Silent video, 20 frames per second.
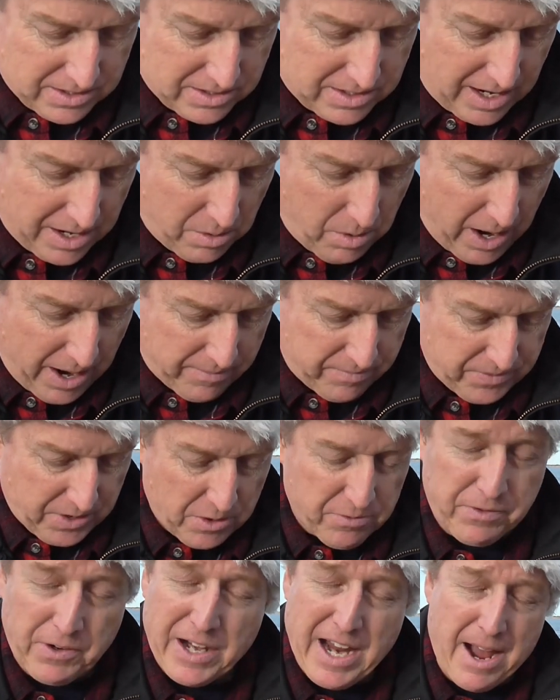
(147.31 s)
Tell you what,
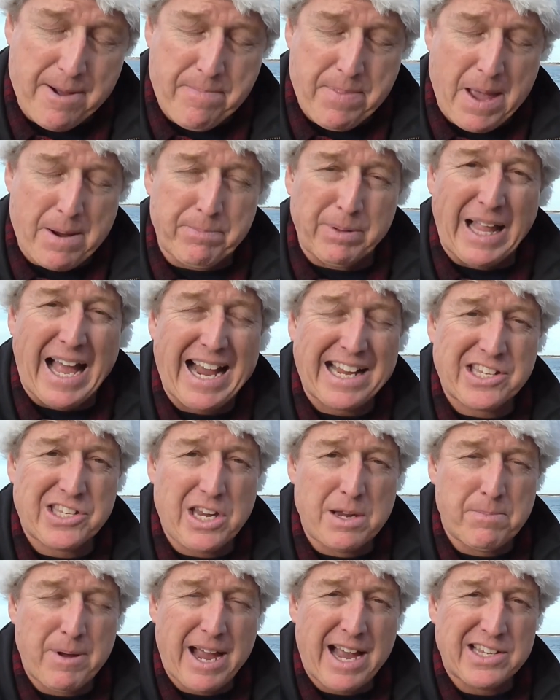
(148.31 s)
don't forget that black
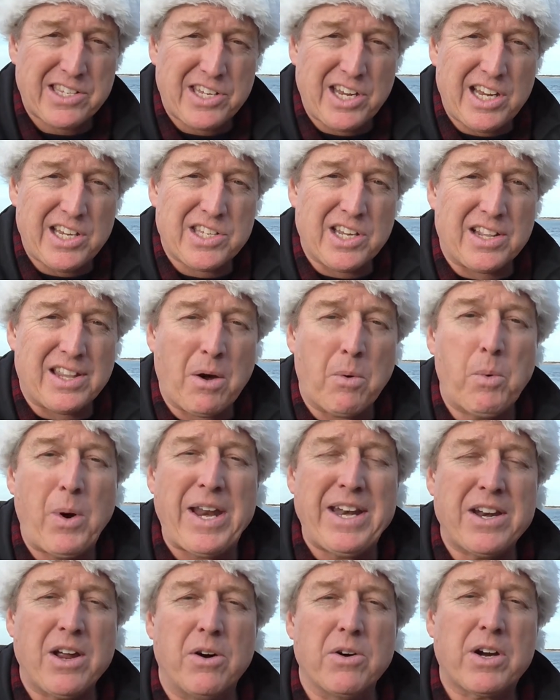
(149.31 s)
sea bass season. The
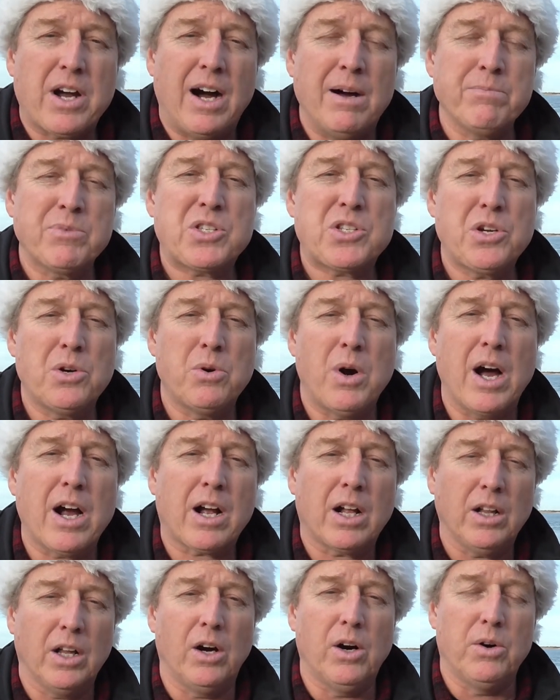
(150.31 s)
window comes to a
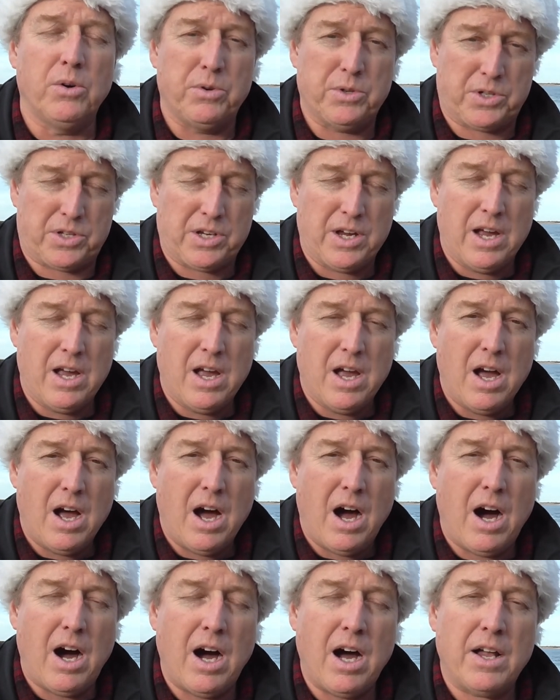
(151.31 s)
close
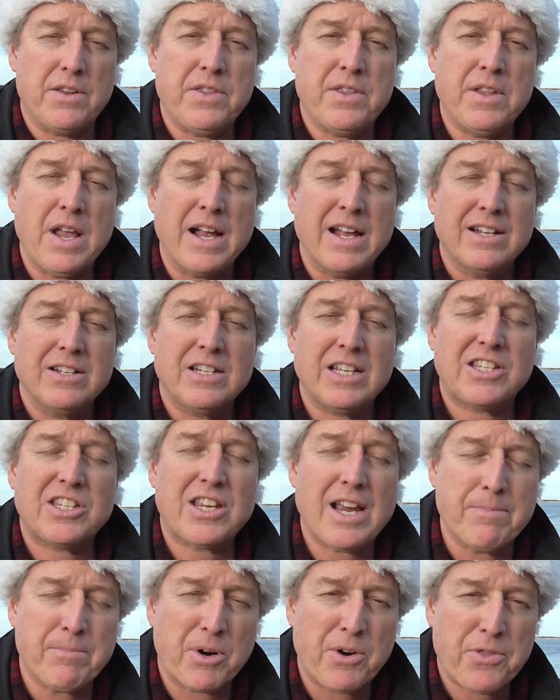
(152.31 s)
on
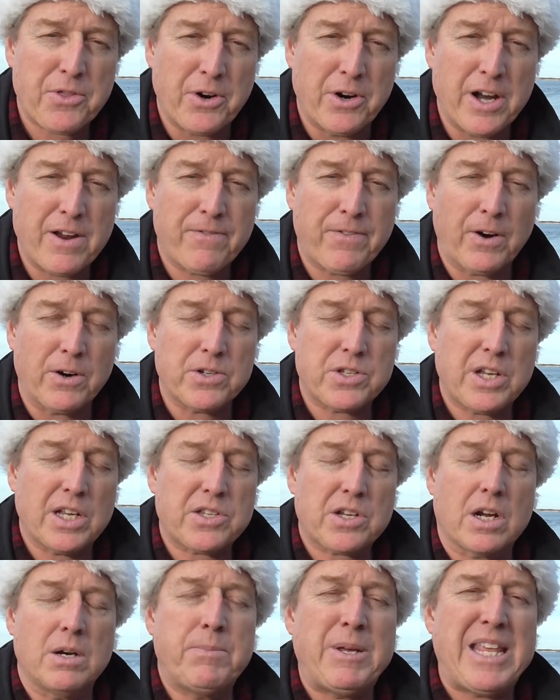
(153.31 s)
December 31st.
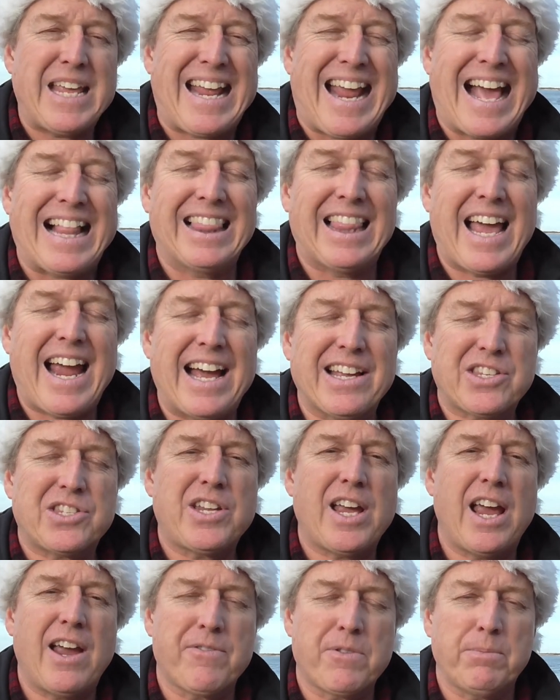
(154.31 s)
That's going to be the
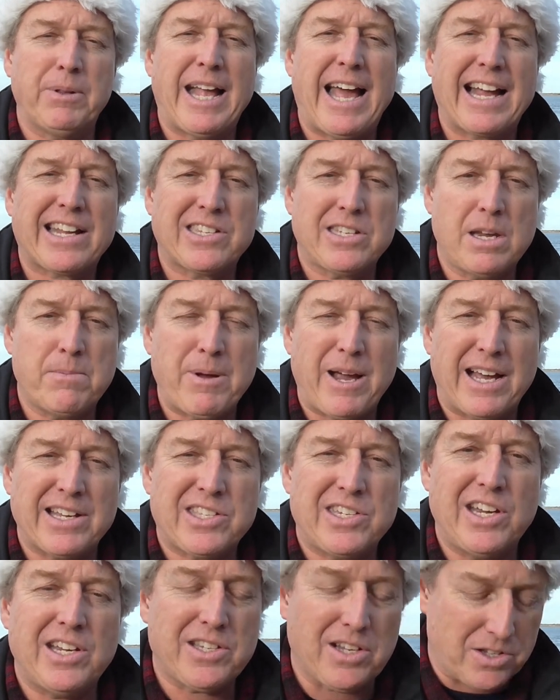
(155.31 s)
last day of the black sea
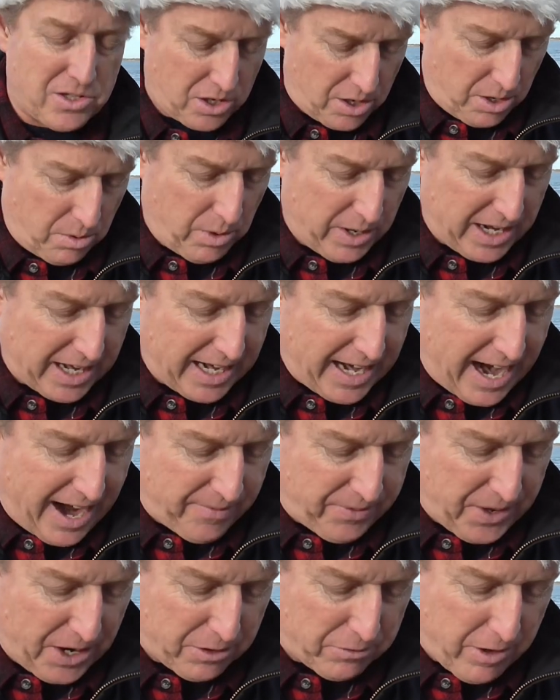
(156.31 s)
bass season, so you want to get
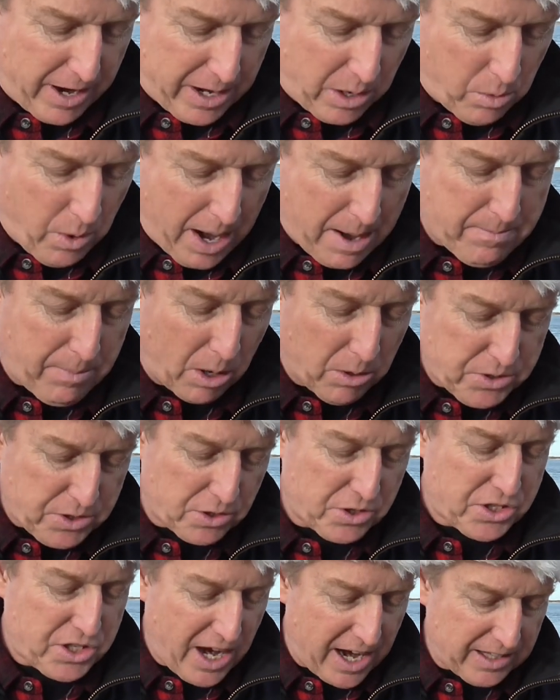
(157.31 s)
out there right away.
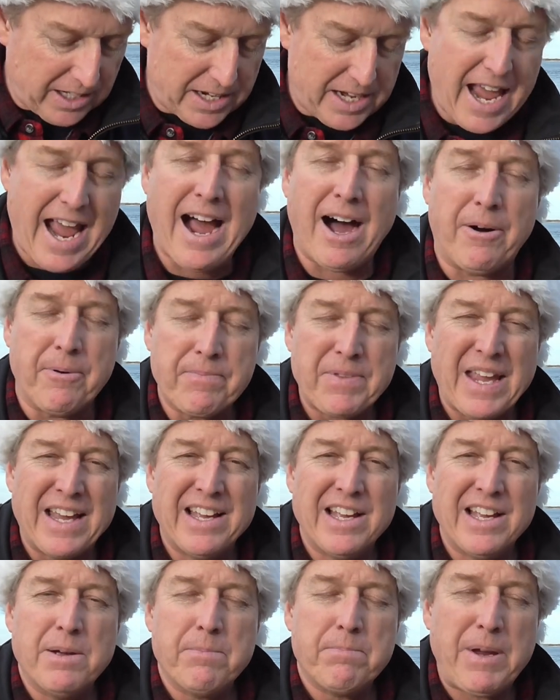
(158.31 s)
Boats are sailing now.
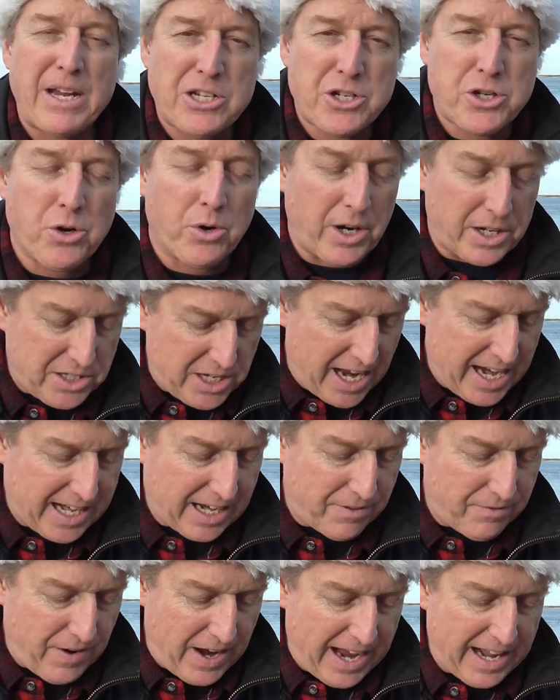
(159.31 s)
Be sure to
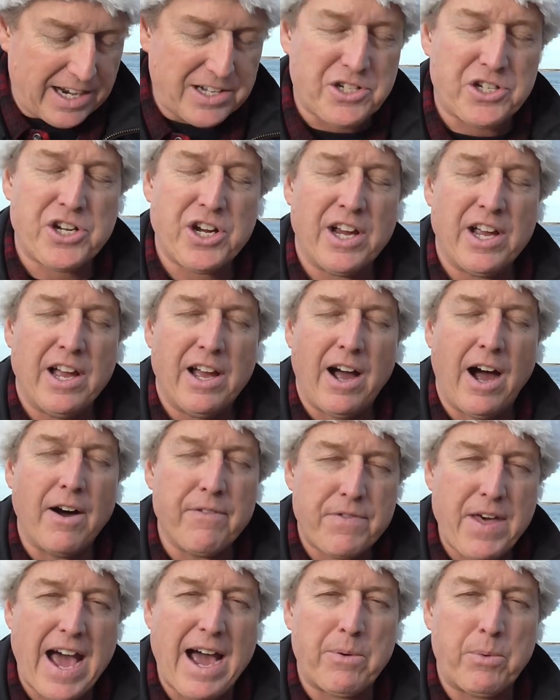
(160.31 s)
take advantage
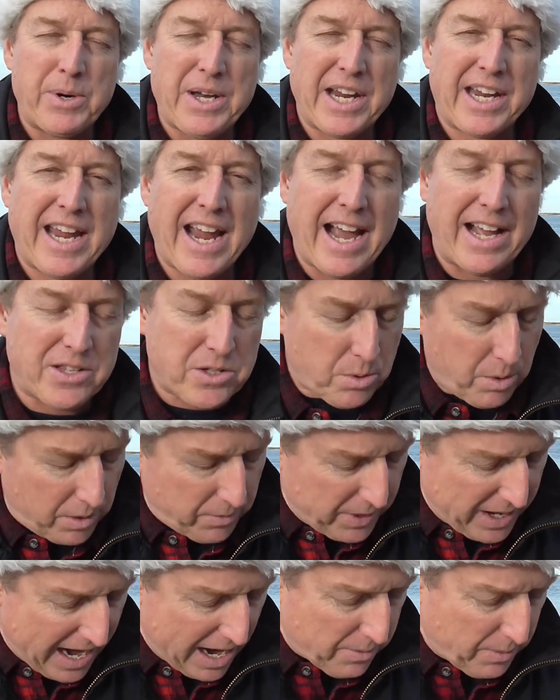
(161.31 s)
of that when you can. So what
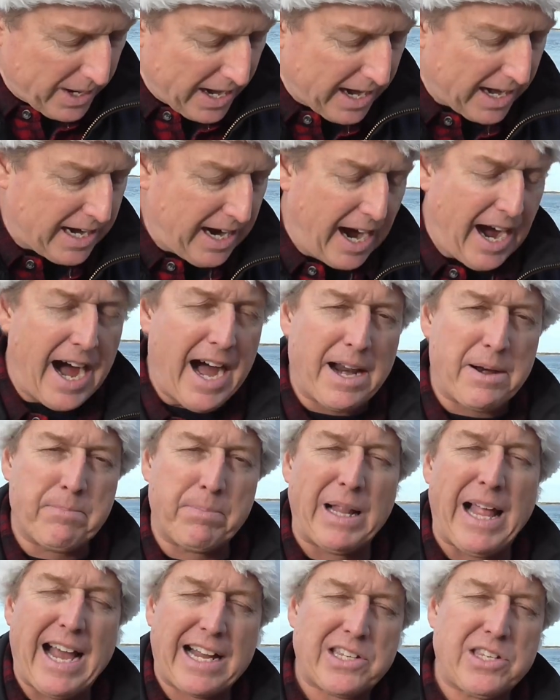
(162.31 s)
do we got? We got
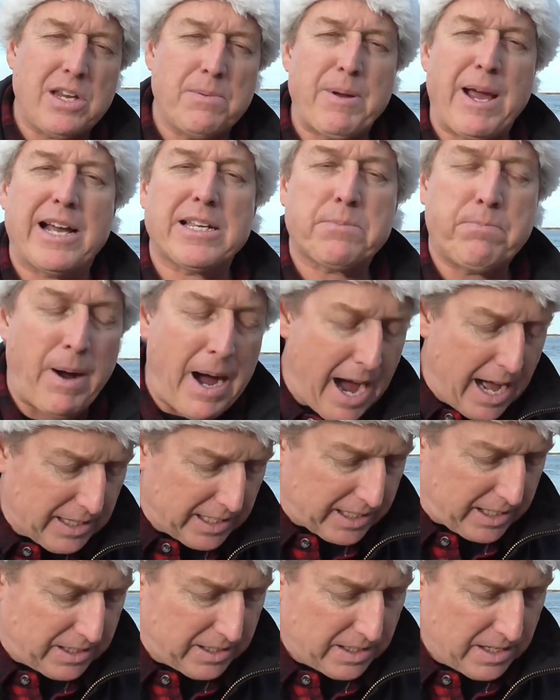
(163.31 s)
cod, black sea bass,
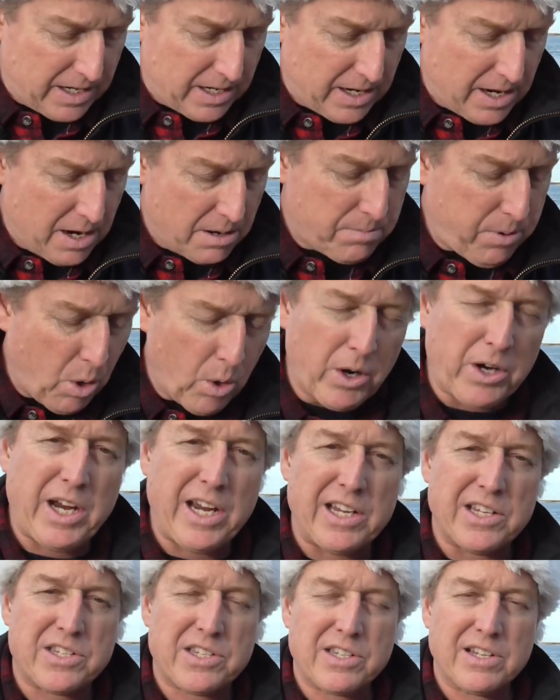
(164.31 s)
pollock,
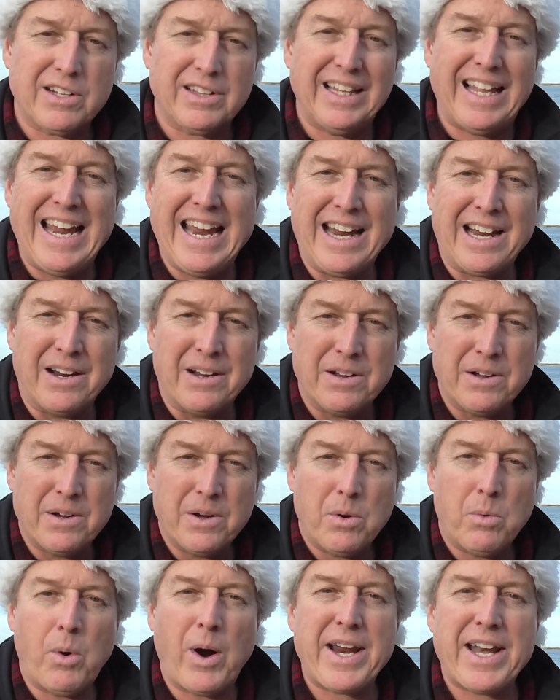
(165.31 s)
porgies, ling,
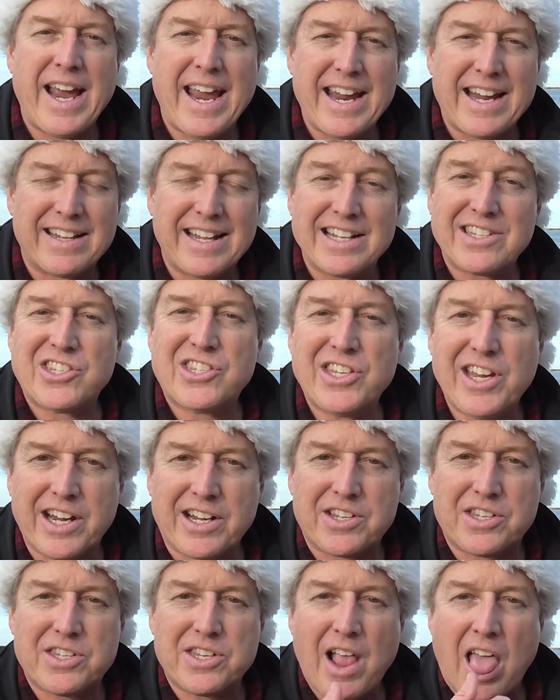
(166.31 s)
white hake. That's
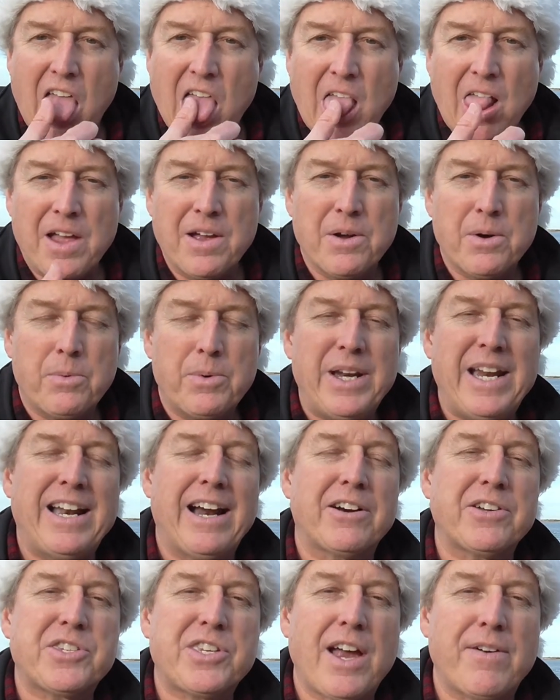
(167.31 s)
6. We need
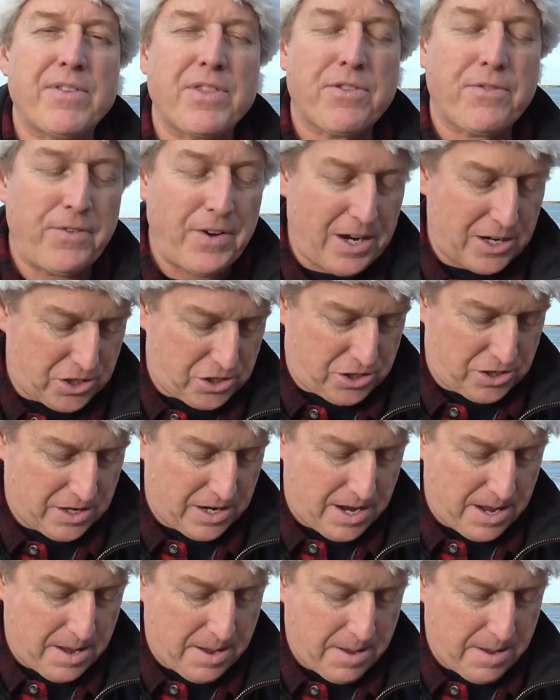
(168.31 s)
our 7th fish.